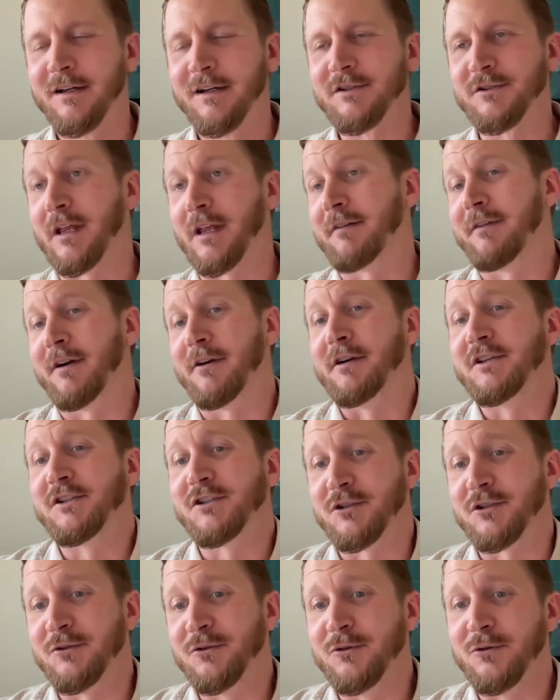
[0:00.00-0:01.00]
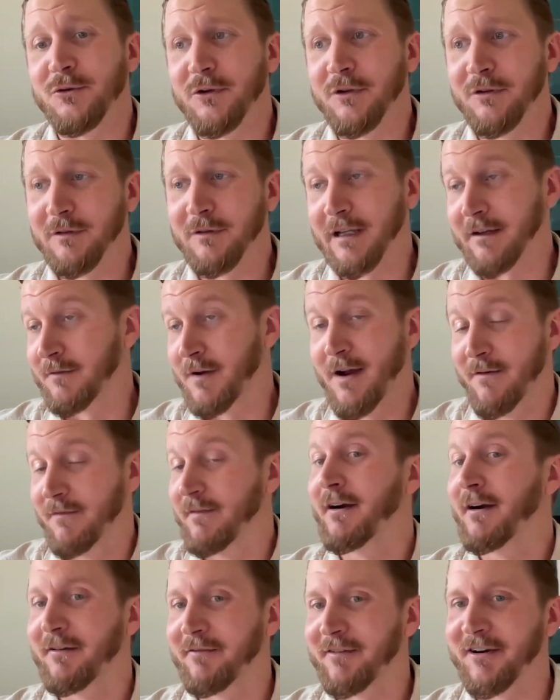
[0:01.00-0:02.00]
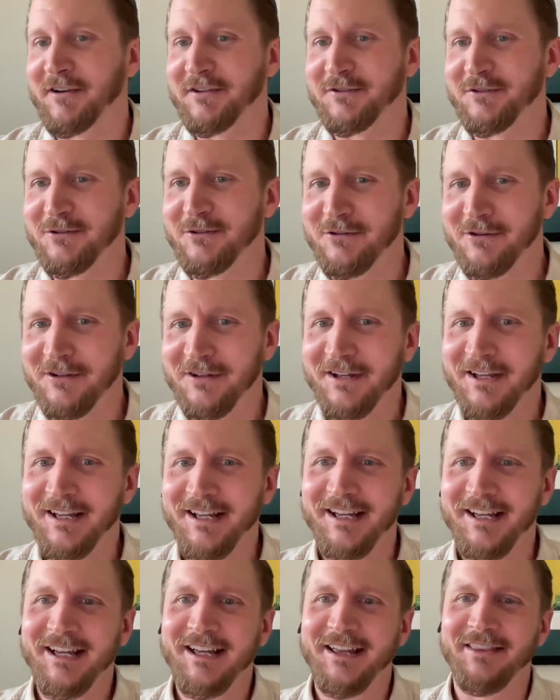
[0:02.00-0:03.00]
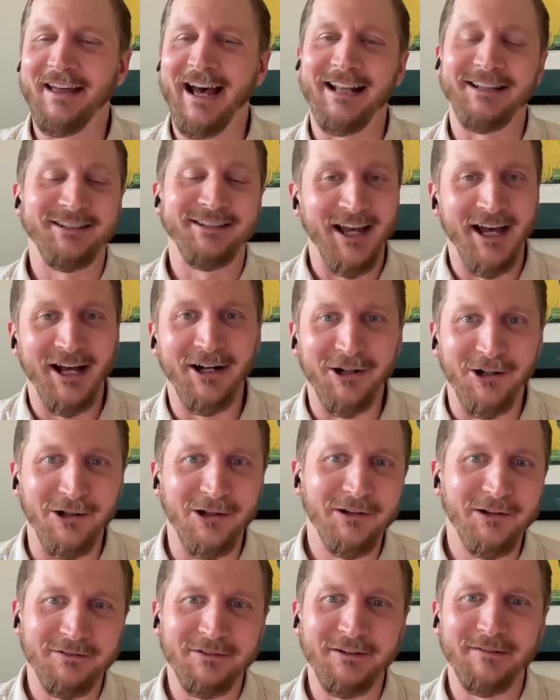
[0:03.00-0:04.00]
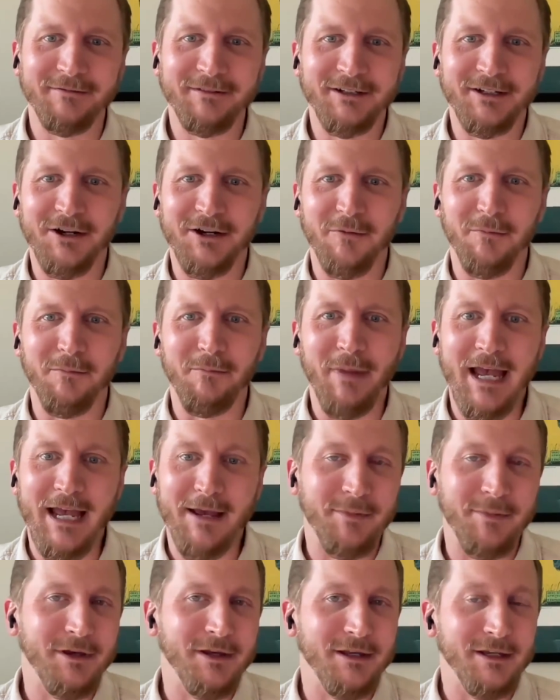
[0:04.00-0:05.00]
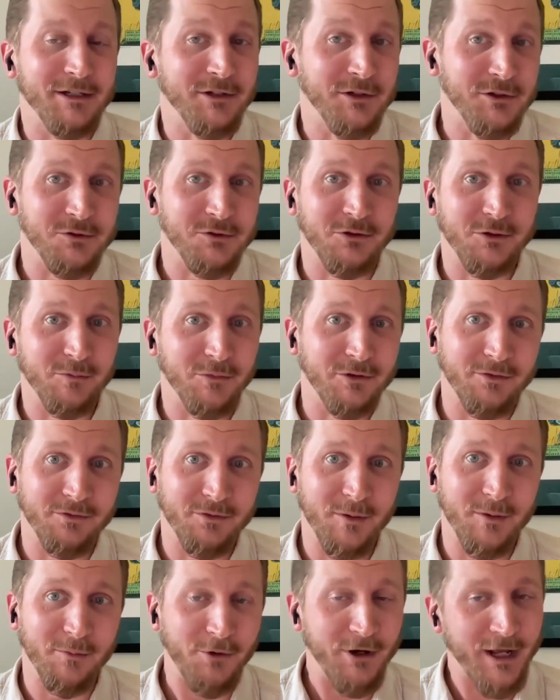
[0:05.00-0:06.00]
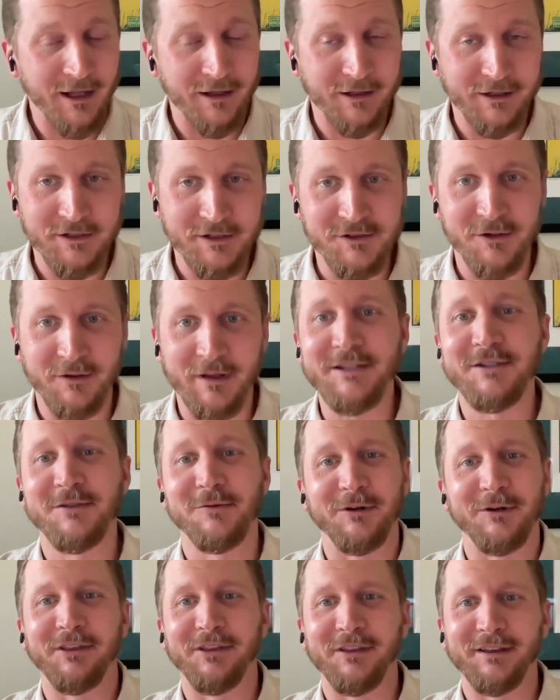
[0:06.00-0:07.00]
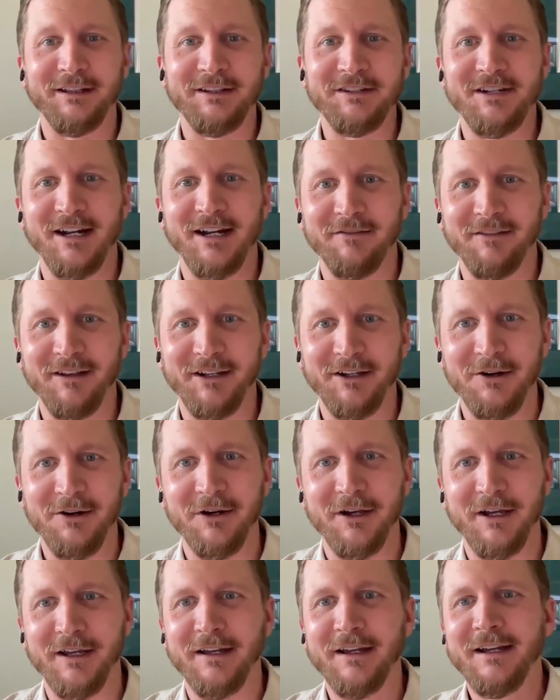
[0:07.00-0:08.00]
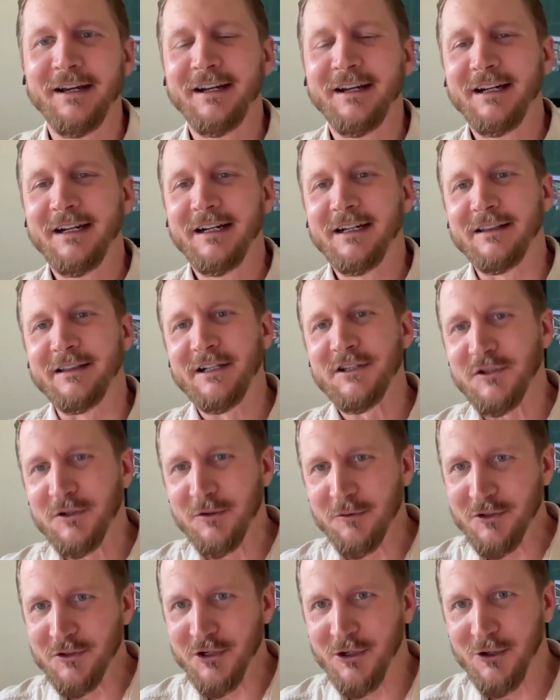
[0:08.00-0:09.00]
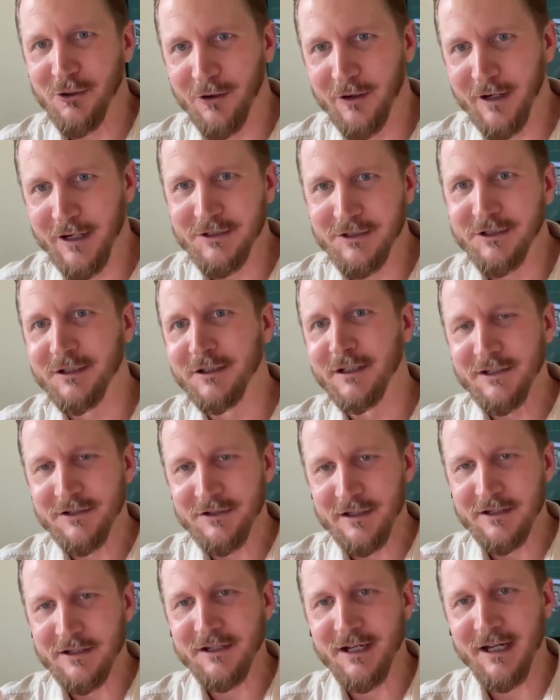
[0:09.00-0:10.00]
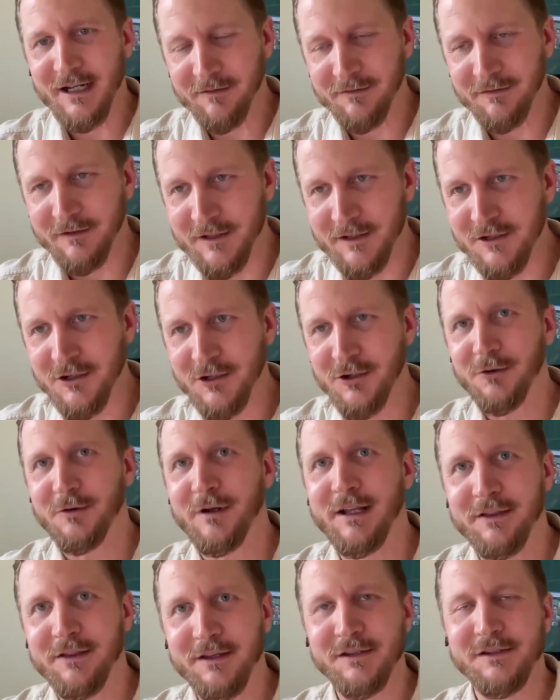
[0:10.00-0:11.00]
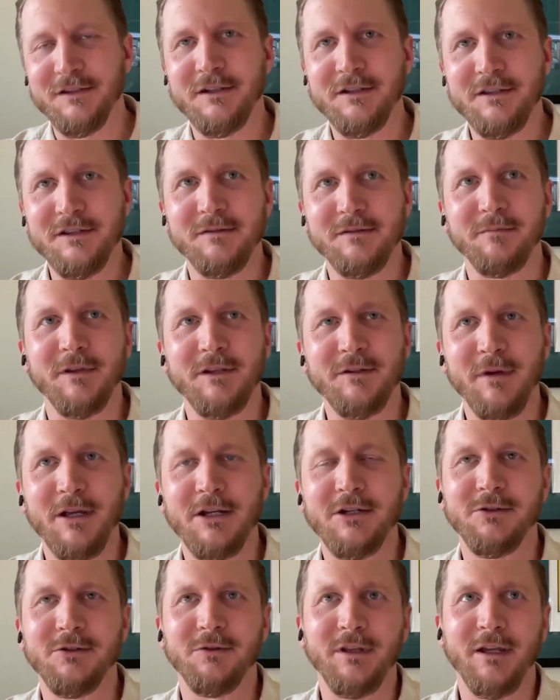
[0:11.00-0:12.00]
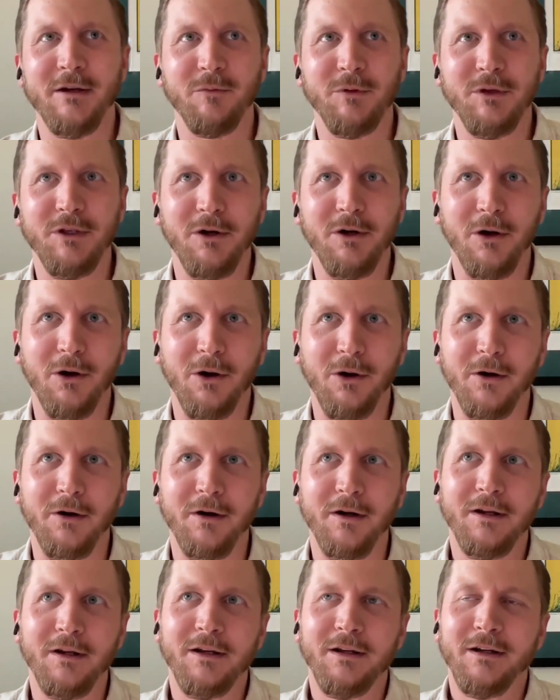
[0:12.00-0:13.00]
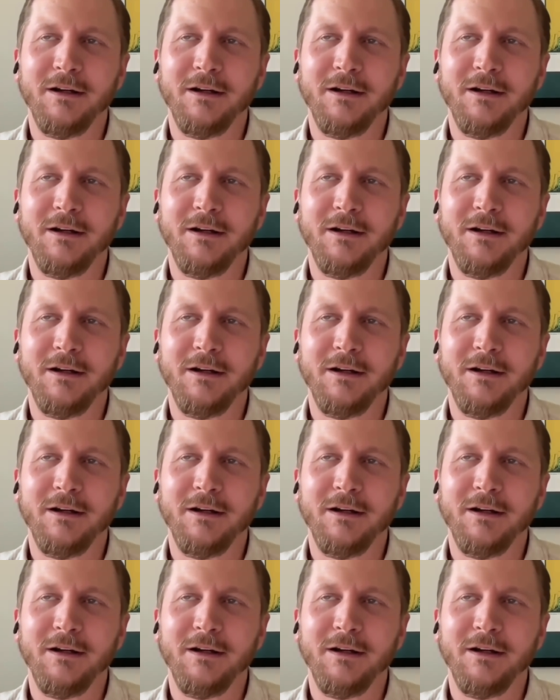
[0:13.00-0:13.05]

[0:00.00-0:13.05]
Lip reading: So like very soon, like very, very soon, that tell, may be indiscernible from reality. So that's the one thing that's kind of like, okay, let's use curation. Let's curate this. Let's make sure that we are